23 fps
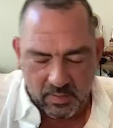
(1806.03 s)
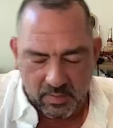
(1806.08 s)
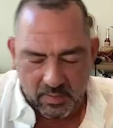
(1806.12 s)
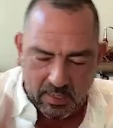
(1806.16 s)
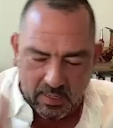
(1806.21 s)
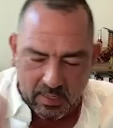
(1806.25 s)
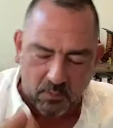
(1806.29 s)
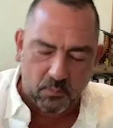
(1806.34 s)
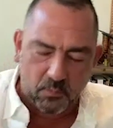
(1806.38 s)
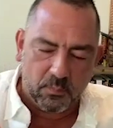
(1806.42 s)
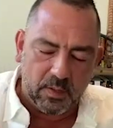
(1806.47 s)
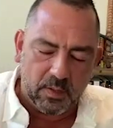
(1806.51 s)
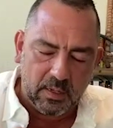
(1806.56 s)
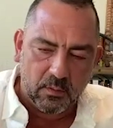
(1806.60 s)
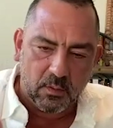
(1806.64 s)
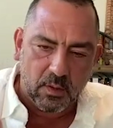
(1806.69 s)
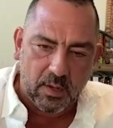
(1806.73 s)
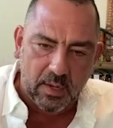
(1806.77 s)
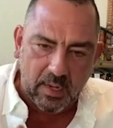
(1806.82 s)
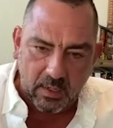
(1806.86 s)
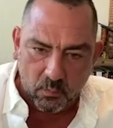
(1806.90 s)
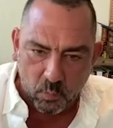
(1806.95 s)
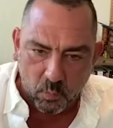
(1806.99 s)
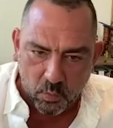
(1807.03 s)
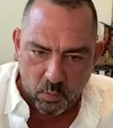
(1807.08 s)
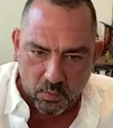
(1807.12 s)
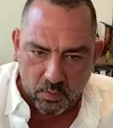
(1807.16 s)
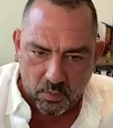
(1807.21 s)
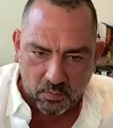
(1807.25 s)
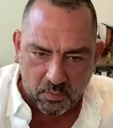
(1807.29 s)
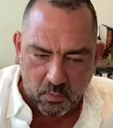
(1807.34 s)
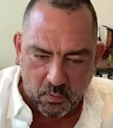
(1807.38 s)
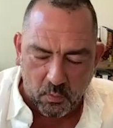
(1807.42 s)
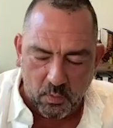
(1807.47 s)
the inward
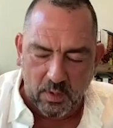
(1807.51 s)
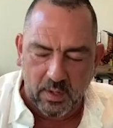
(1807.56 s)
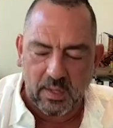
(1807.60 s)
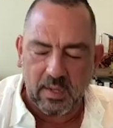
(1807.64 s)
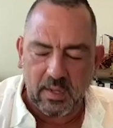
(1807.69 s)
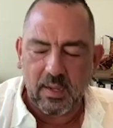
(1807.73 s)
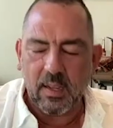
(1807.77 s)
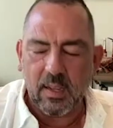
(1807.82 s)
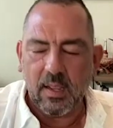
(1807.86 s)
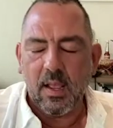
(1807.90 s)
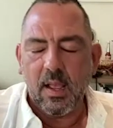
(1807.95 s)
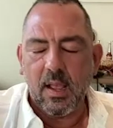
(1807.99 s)
authority.